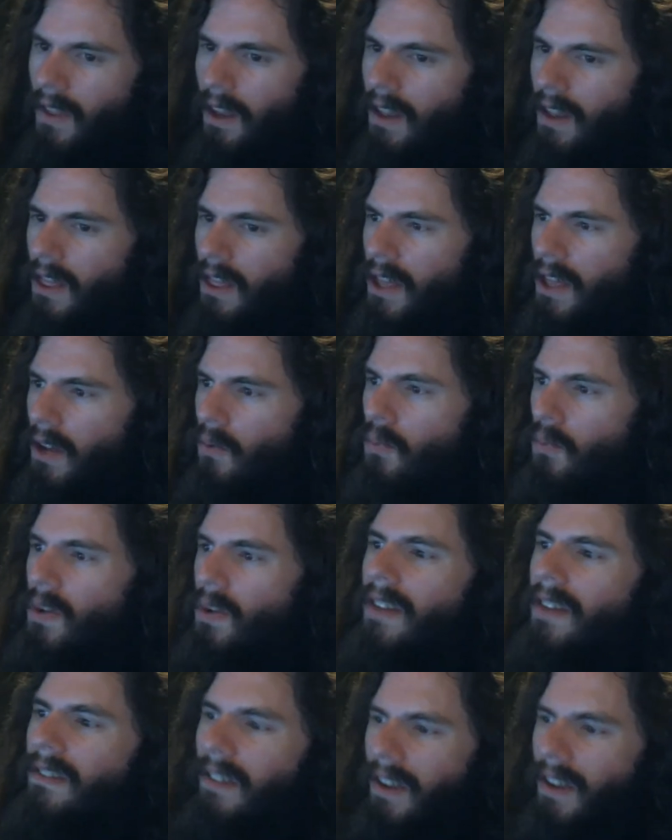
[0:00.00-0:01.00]
The
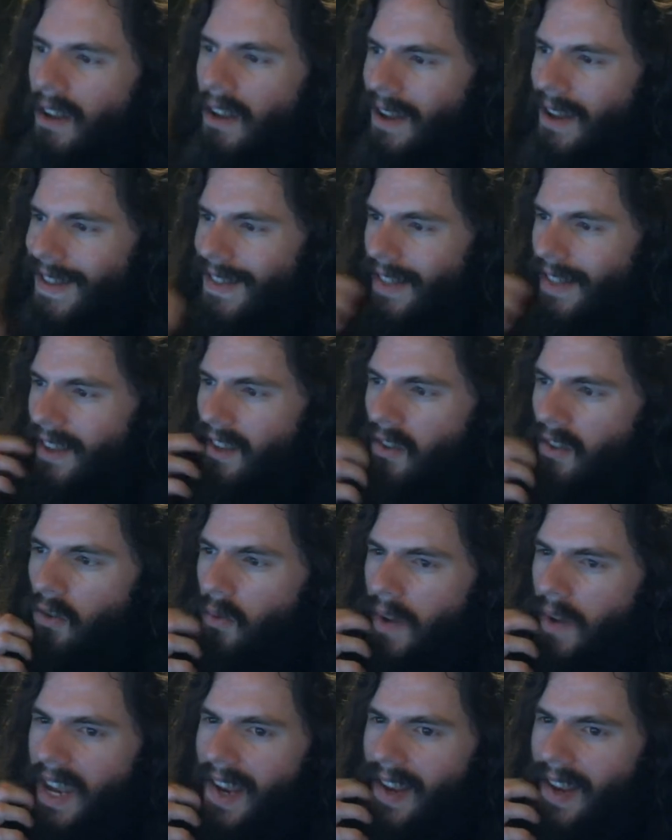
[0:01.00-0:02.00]
reason this
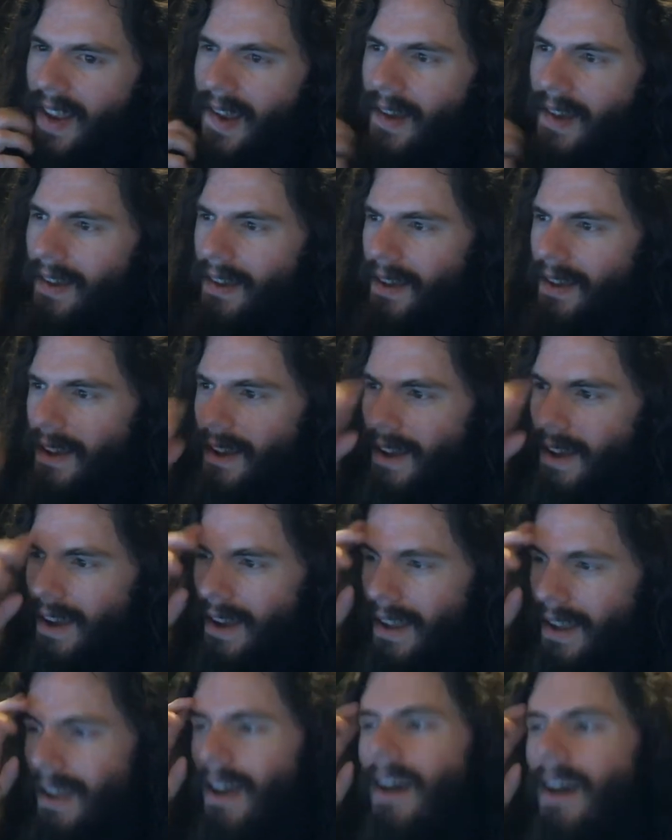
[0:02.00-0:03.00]
tweet
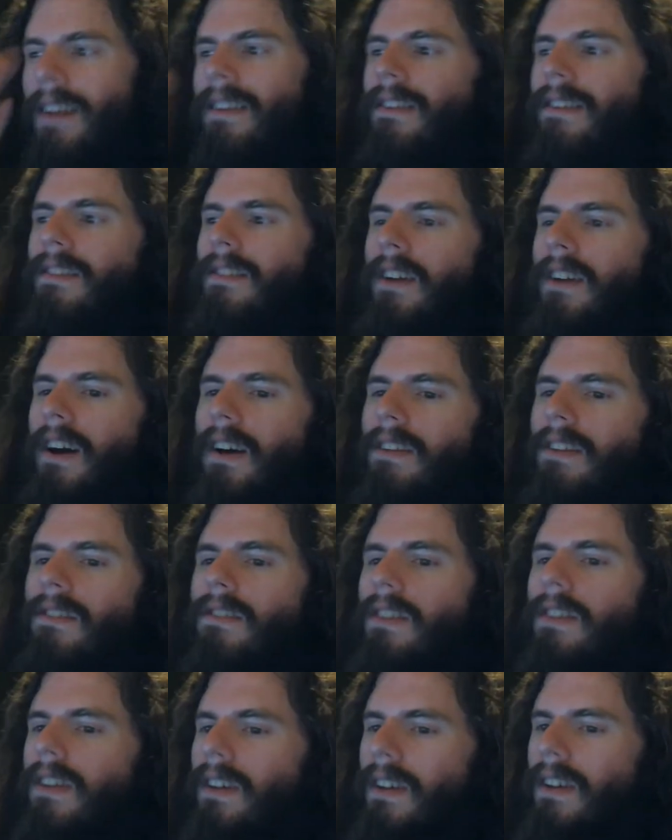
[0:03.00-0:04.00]
got
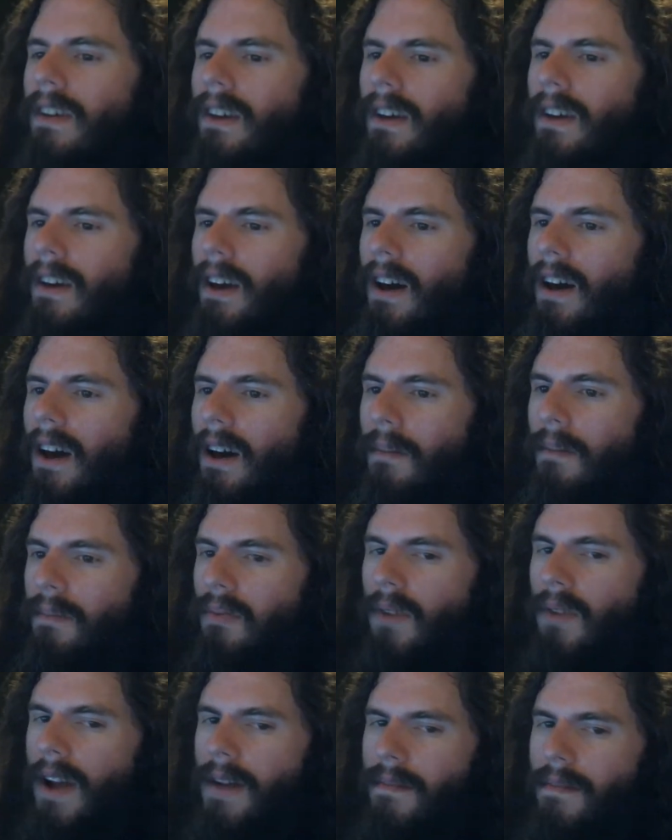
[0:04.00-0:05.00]
discussed uh,
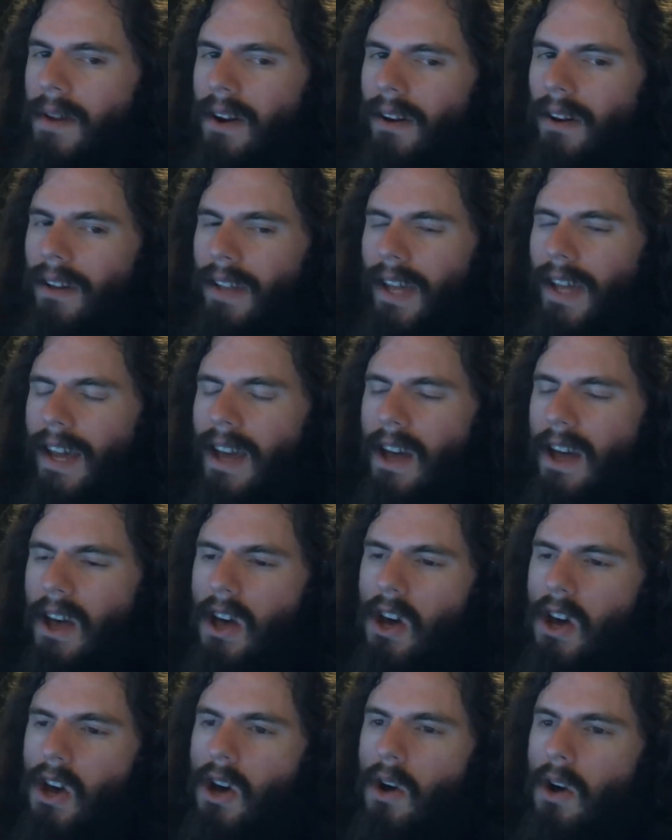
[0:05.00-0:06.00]
primarily
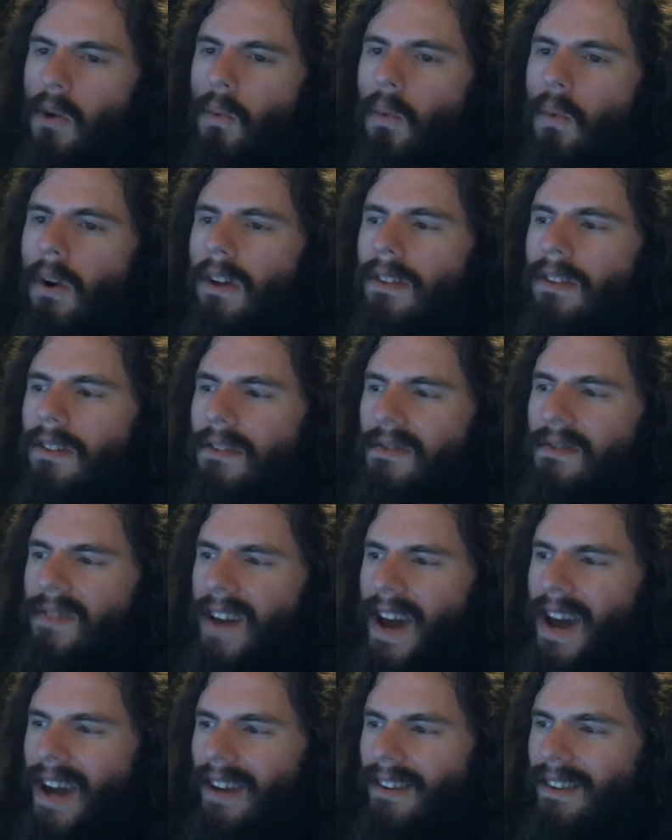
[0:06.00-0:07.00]
was the
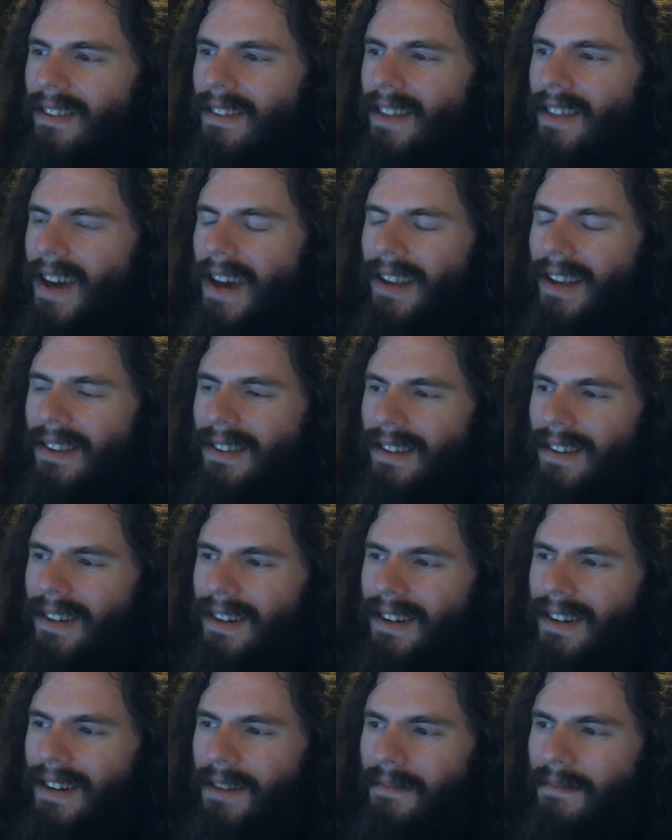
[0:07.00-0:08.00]
fact that
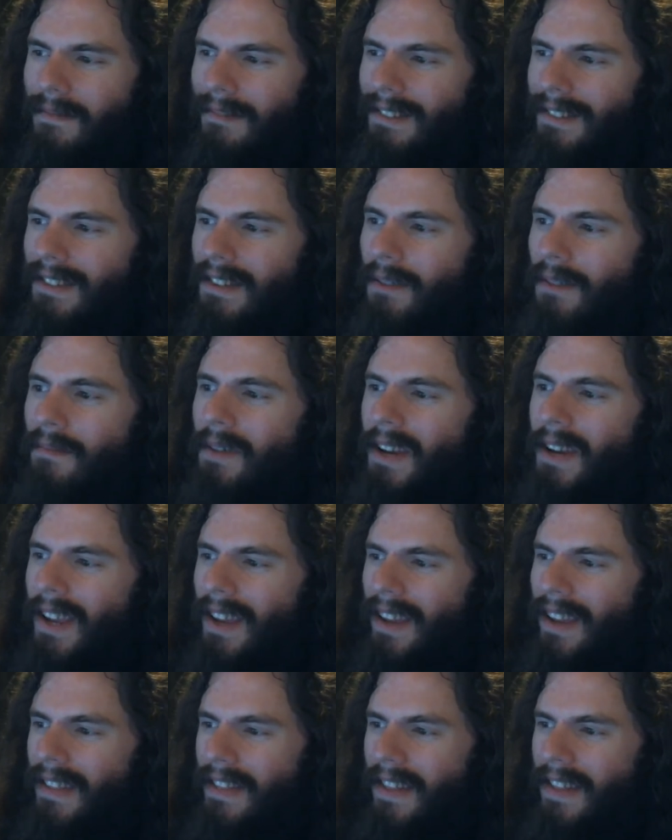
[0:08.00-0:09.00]
um, somebody
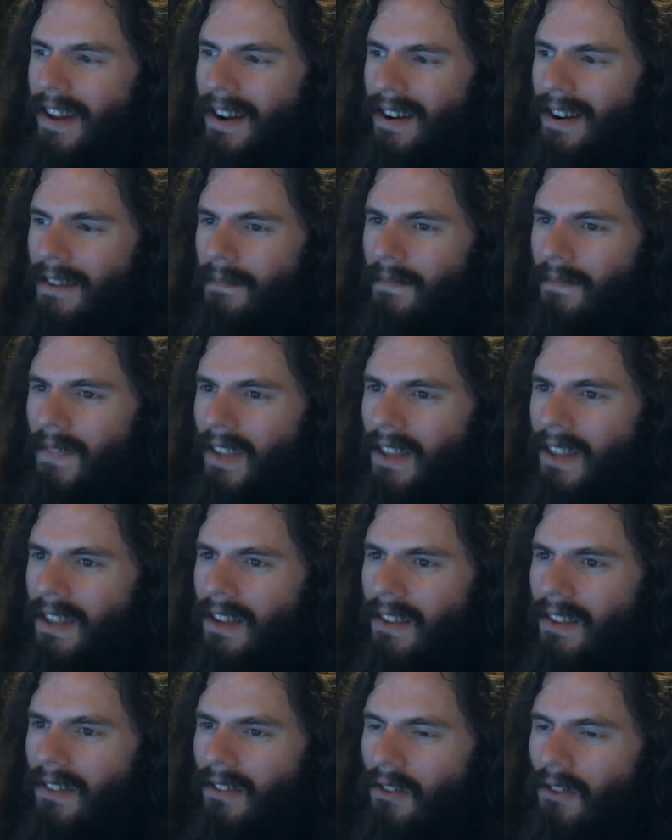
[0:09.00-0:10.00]
in there, in
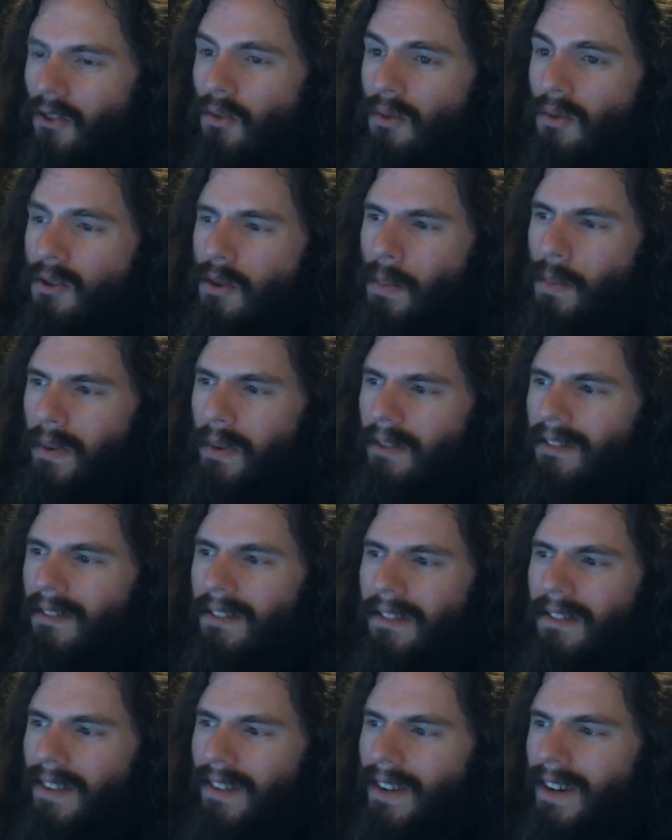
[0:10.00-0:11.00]
this group,
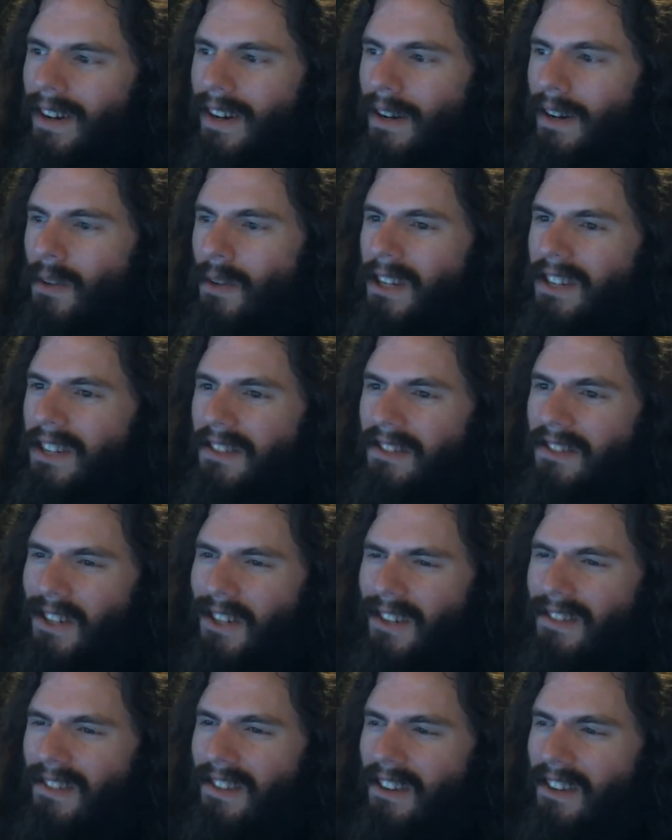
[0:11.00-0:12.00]
uh, which is
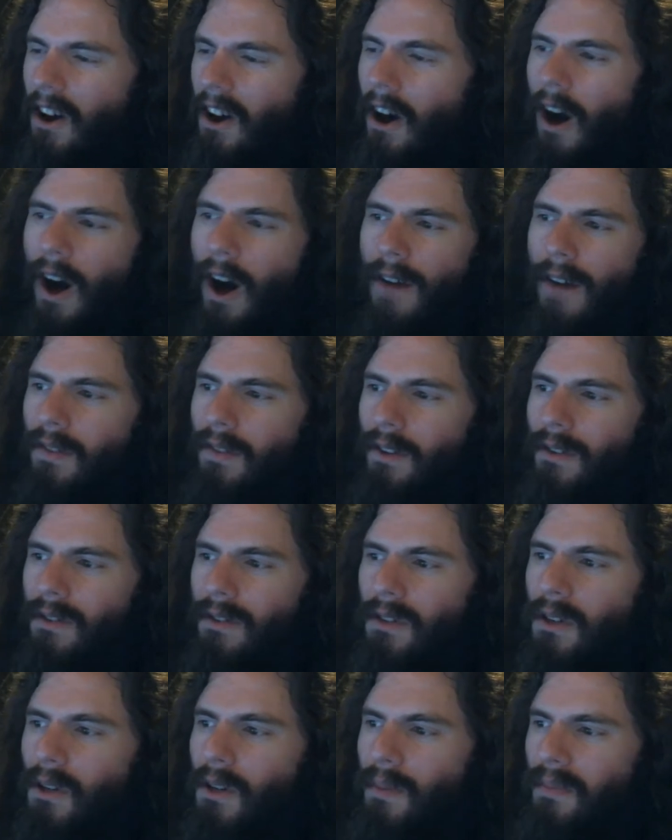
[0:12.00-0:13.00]
just an awful
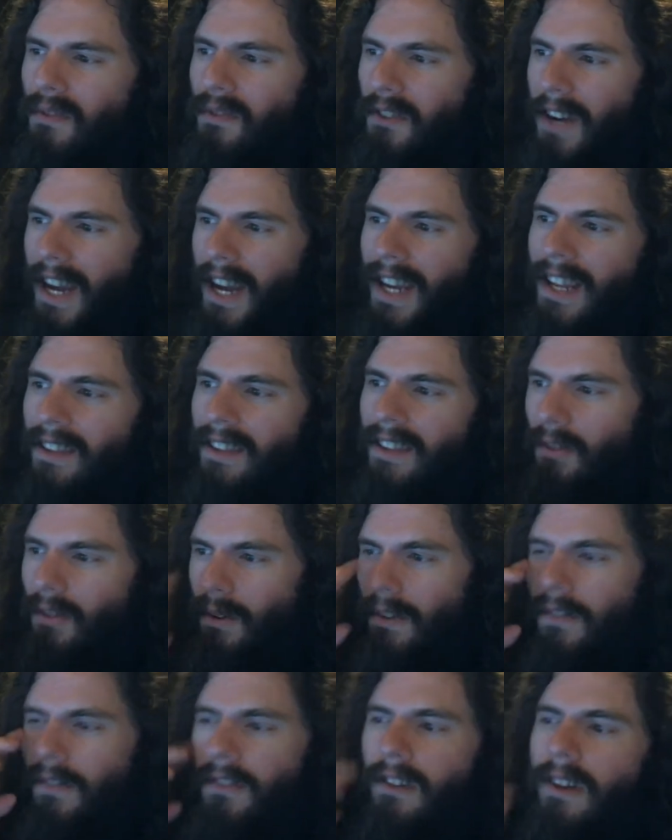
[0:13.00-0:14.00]
group for any
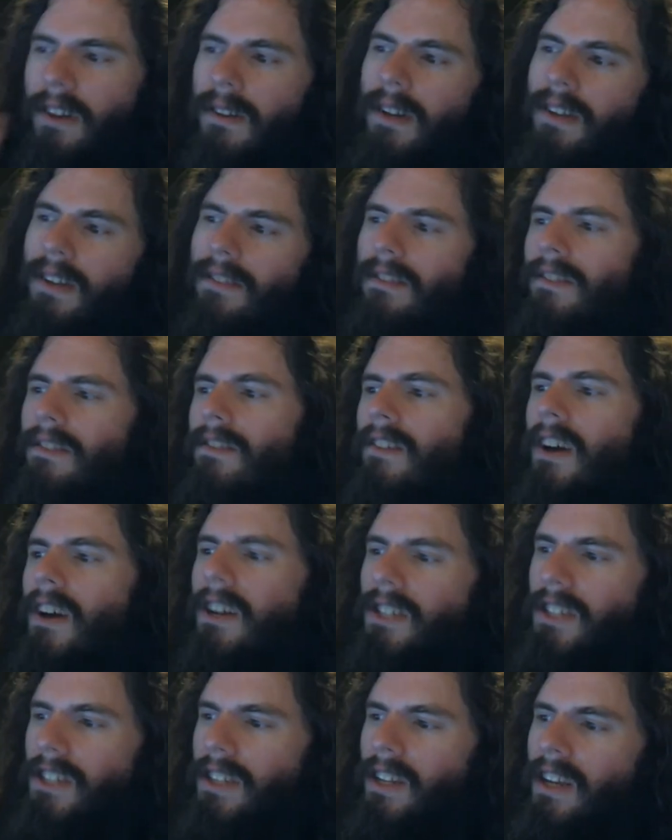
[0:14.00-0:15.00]
sort of serious
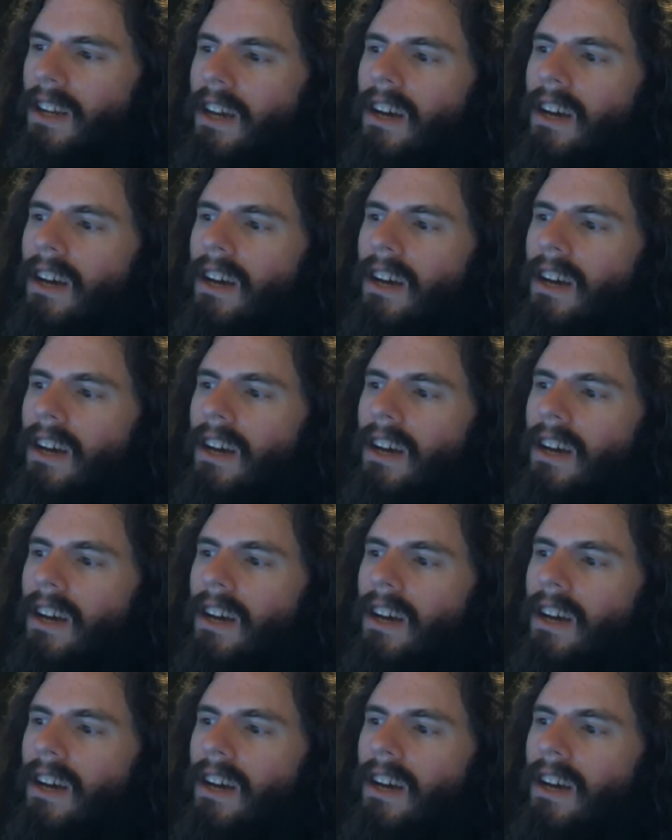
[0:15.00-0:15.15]
discussion,